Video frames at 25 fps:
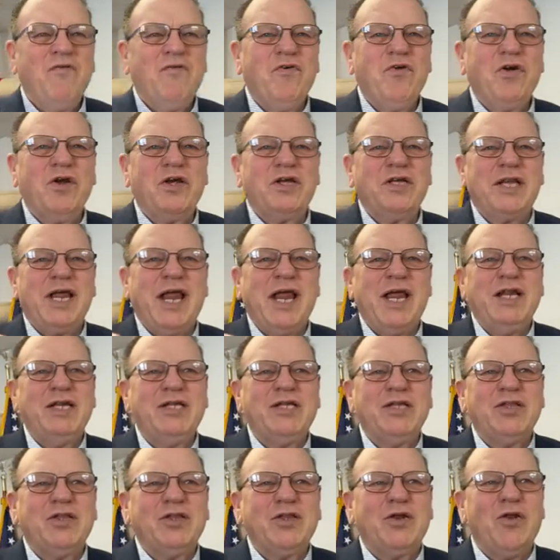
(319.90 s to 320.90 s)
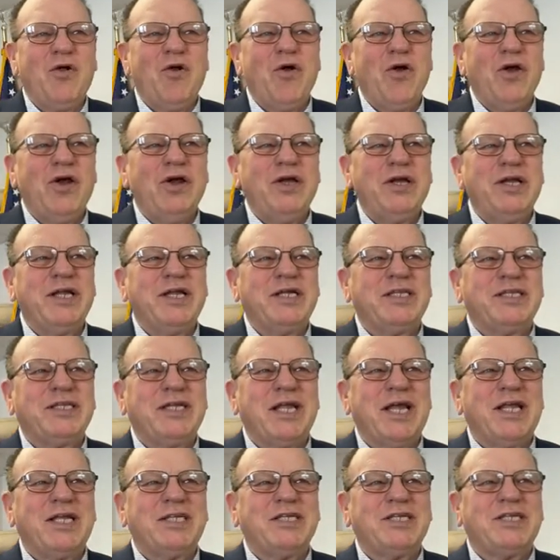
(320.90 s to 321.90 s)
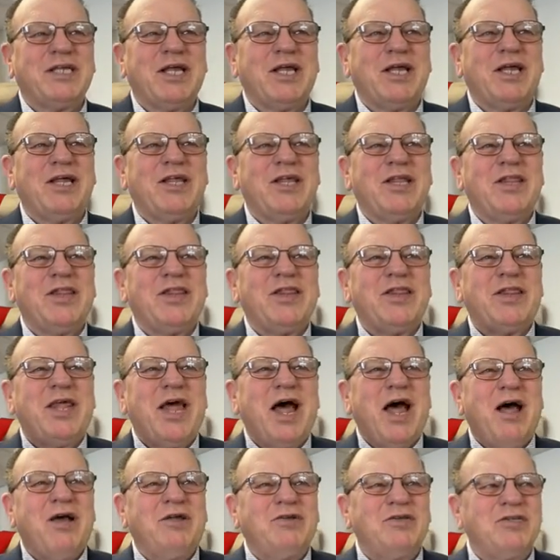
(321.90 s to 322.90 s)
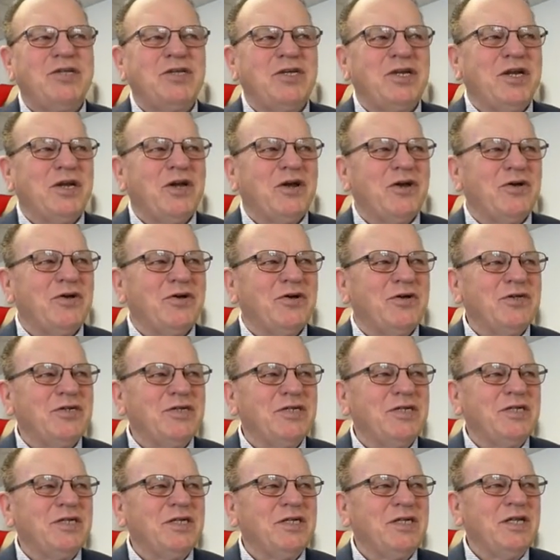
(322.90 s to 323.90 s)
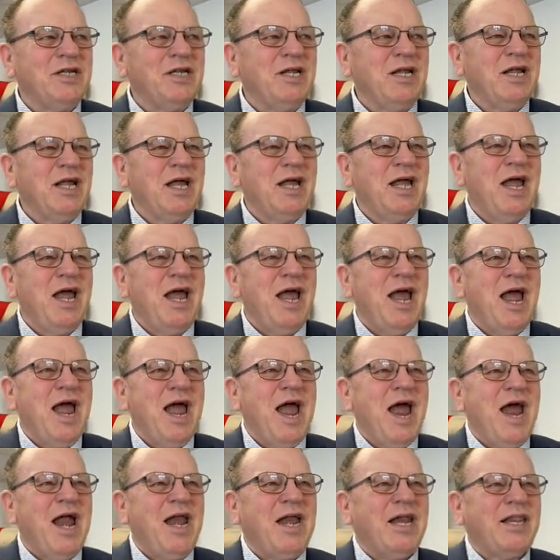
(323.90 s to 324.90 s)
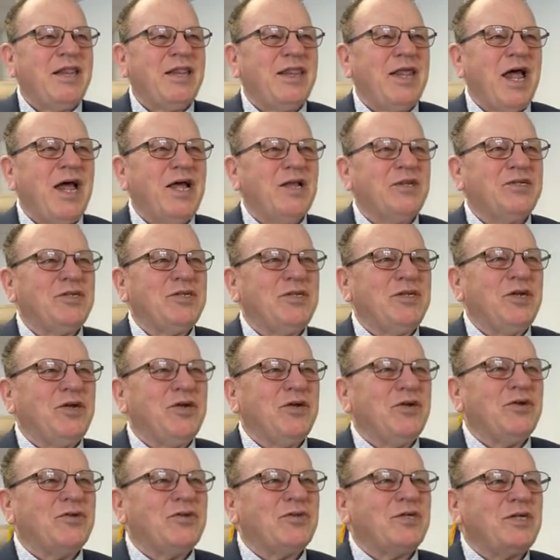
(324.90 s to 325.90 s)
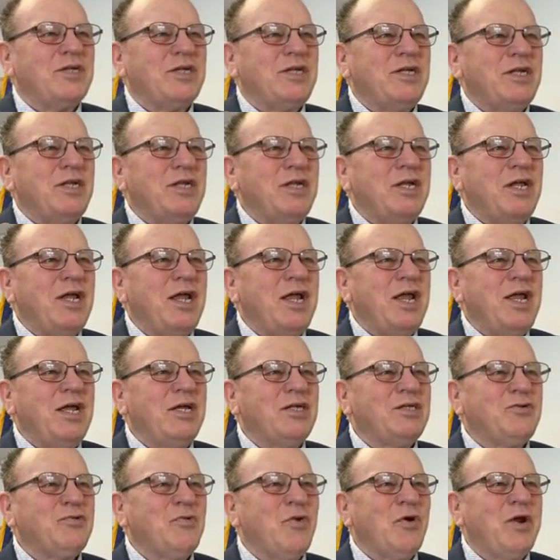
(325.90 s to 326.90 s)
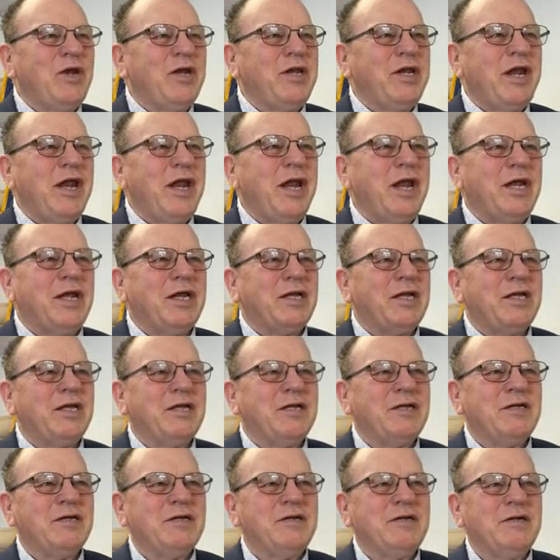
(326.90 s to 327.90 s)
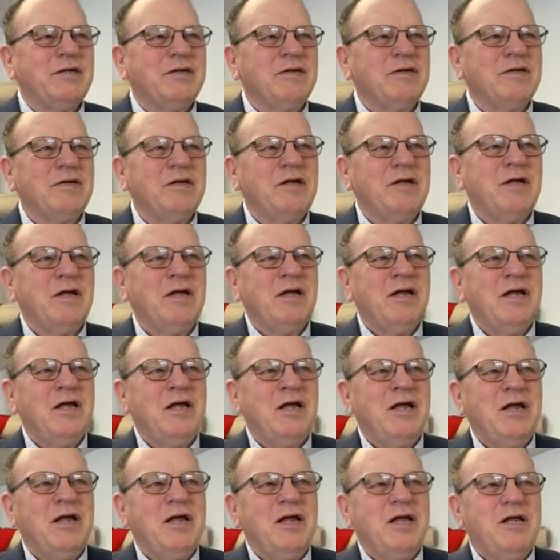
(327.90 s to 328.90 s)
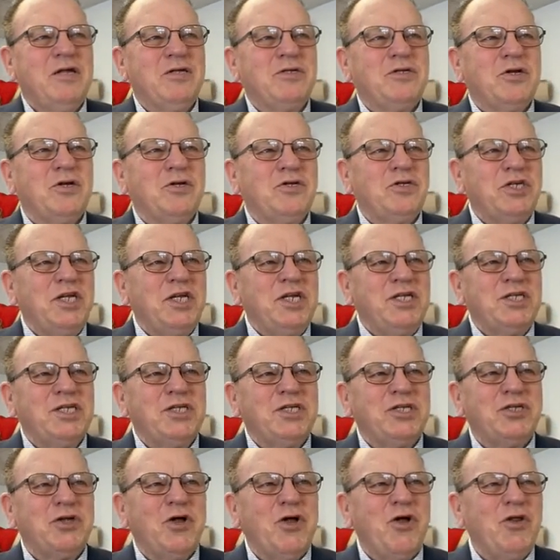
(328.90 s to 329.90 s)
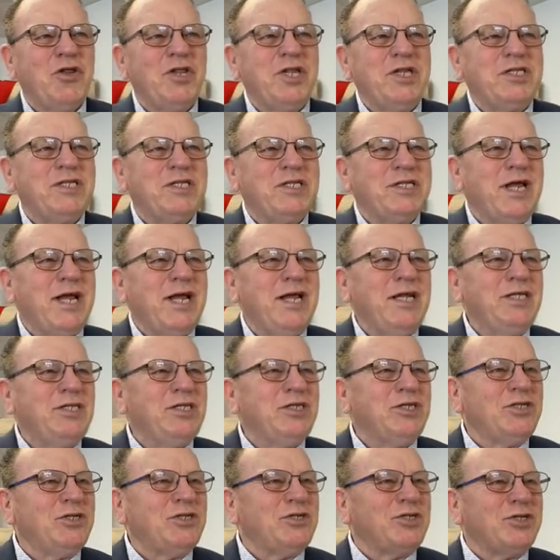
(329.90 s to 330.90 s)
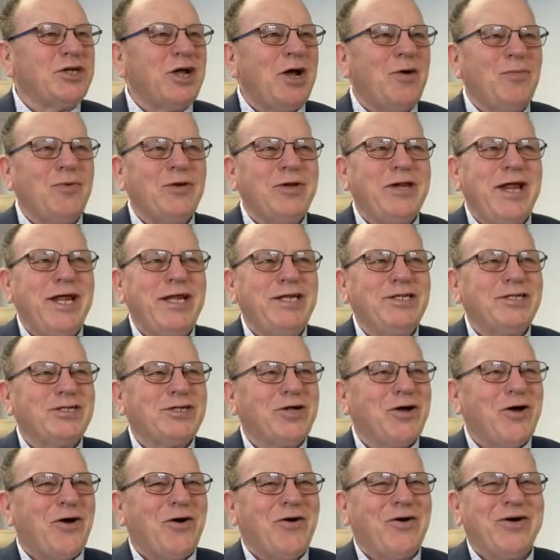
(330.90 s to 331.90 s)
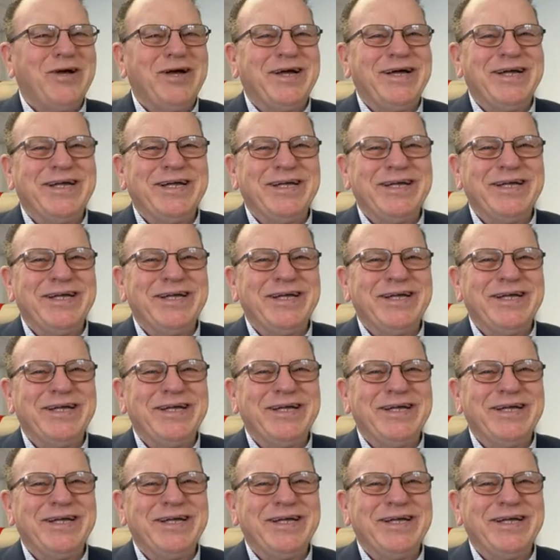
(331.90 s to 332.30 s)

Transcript: For a day to the Lord is as 1,000 years, and 1,000 years as 1 day. So Jesus told these things a couple of days ago.